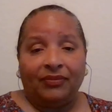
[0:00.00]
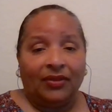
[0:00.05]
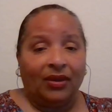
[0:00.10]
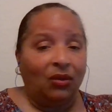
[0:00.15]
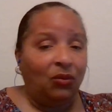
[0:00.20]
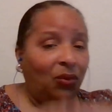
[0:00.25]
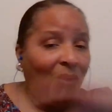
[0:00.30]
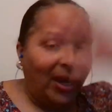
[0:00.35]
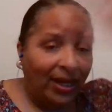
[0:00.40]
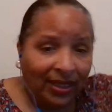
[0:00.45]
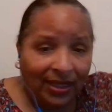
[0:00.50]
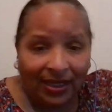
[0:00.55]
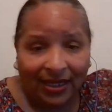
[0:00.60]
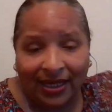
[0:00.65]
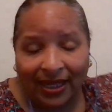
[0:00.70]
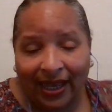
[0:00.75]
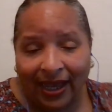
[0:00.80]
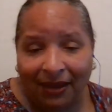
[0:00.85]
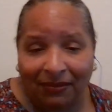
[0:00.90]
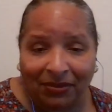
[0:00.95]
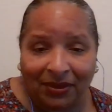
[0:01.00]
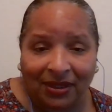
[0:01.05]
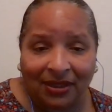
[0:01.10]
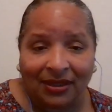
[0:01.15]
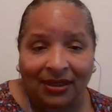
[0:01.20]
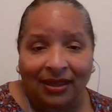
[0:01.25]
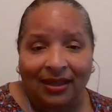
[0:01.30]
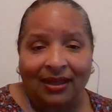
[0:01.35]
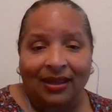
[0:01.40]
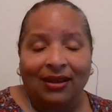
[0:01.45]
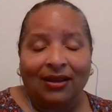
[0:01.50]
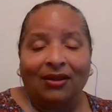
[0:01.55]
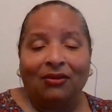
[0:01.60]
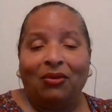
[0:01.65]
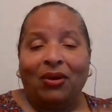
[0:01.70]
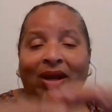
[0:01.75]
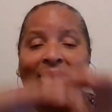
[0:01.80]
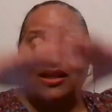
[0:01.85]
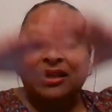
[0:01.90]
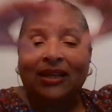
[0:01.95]
Why did it happen?
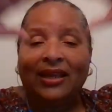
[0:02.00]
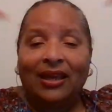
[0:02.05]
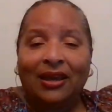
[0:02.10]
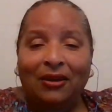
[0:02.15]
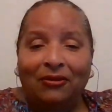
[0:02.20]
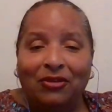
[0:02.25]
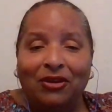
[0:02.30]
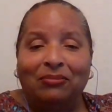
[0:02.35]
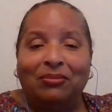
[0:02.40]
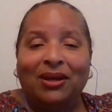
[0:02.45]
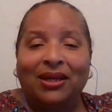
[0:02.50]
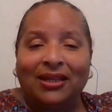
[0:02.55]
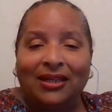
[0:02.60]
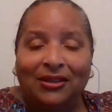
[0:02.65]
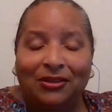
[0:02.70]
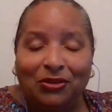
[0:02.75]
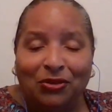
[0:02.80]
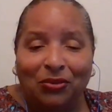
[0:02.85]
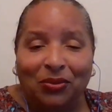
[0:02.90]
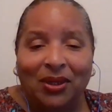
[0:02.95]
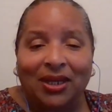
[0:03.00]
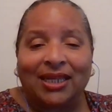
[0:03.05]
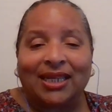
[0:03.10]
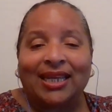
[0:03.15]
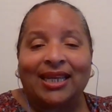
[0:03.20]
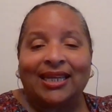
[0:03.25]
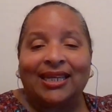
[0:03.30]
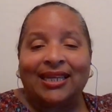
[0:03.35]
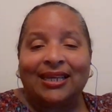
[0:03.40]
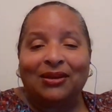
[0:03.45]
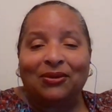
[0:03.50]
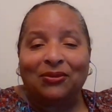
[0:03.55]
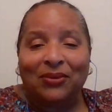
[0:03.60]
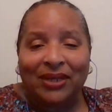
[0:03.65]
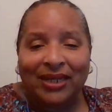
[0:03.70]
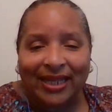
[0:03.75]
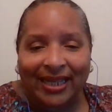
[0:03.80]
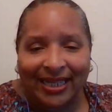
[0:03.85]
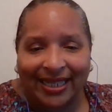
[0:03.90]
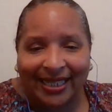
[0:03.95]
Why did everybody do what they did
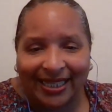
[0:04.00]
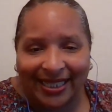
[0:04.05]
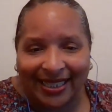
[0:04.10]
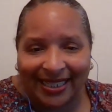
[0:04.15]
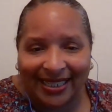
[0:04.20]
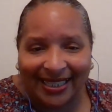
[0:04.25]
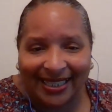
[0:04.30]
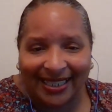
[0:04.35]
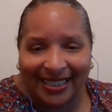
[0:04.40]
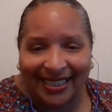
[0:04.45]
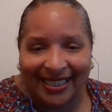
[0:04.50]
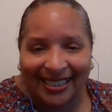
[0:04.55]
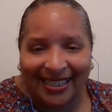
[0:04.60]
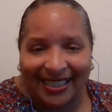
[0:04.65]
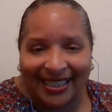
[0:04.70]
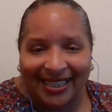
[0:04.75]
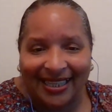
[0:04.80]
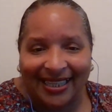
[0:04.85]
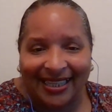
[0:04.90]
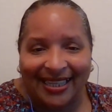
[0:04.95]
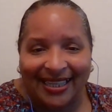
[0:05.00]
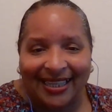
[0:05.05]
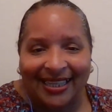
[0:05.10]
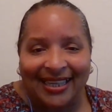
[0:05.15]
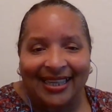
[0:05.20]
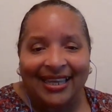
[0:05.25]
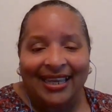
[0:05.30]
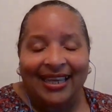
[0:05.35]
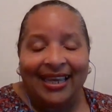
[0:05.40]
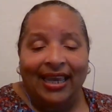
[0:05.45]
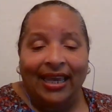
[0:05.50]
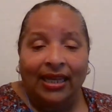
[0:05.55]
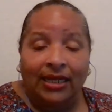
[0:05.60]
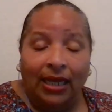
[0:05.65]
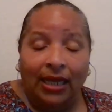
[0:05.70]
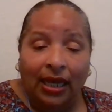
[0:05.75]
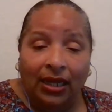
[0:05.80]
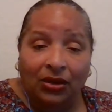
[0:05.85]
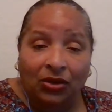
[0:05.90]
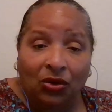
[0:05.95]
when they did? And
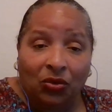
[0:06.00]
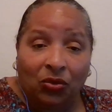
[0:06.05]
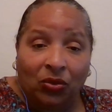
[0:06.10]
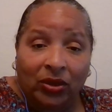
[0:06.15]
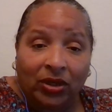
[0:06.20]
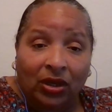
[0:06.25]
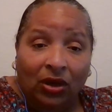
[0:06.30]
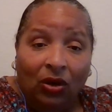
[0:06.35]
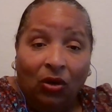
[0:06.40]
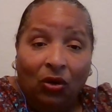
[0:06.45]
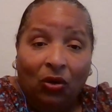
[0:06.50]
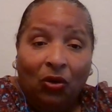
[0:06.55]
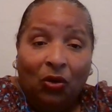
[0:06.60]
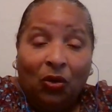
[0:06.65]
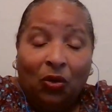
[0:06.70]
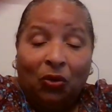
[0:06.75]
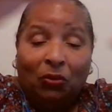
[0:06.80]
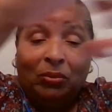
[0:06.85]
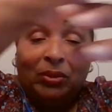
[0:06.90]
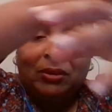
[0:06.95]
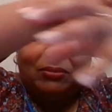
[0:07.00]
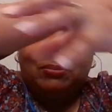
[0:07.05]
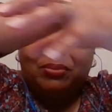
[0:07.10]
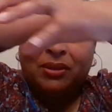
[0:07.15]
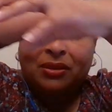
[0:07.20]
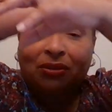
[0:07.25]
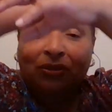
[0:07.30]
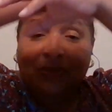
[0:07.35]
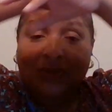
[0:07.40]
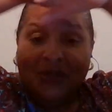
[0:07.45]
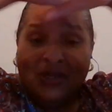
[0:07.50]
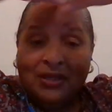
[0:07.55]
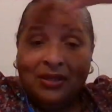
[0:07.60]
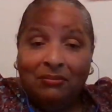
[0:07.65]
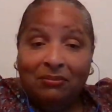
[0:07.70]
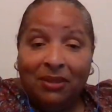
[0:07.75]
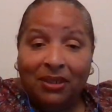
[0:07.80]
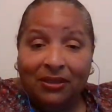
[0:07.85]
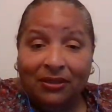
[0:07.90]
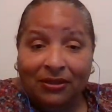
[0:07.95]
not knowing the whole big picture of the
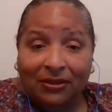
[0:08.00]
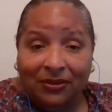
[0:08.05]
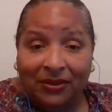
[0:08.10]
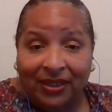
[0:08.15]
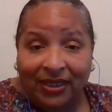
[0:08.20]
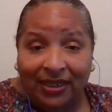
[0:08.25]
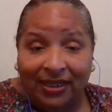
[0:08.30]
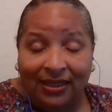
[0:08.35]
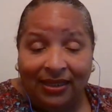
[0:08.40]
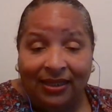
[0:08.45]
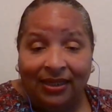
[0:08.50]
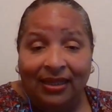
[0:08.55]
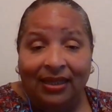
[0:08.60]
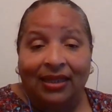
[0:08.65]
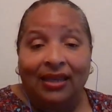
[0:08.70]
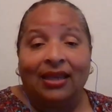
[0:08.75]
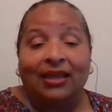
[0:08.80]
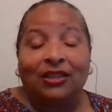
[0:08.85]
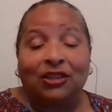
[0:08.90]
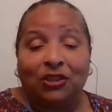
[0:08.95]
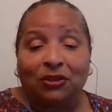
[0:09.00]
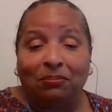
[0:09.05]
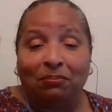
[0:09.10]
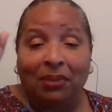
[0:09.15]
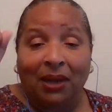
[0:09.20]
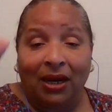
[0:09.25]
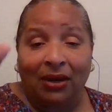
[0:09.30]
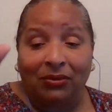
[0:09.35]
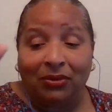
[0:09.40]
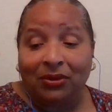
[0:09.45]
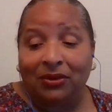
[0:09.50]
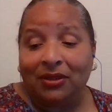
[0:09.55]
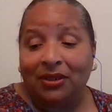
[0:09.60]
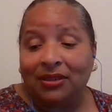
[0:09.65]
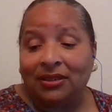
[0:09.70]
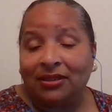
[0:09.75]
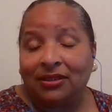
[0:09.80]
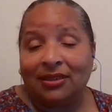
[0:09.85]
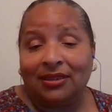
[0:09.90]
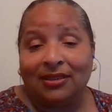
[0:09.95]
mystery. Spiral
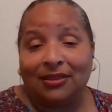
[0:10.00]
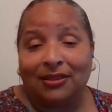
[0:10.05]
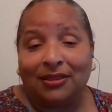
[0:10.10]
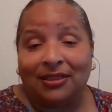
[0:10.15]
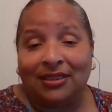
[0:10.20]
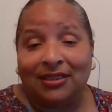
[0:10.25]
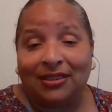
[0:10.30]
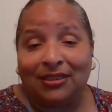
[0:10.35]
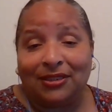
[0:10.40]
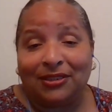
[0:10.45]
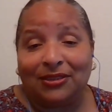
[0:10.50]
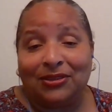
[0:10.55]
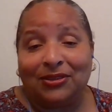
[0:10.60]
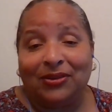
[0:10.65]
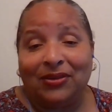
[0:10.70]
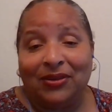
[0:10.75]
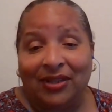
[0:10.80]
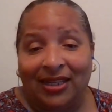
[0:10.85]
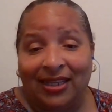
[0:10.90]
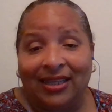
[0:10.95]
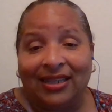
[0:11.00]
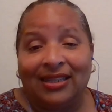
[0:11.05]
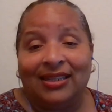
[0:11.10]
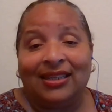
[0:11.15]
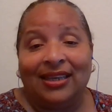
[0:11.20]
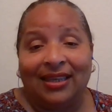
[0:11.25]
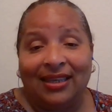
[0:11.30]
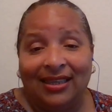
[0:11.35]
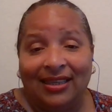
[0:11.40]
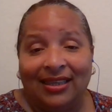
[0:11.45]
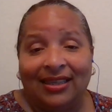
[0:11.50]
is a story like that.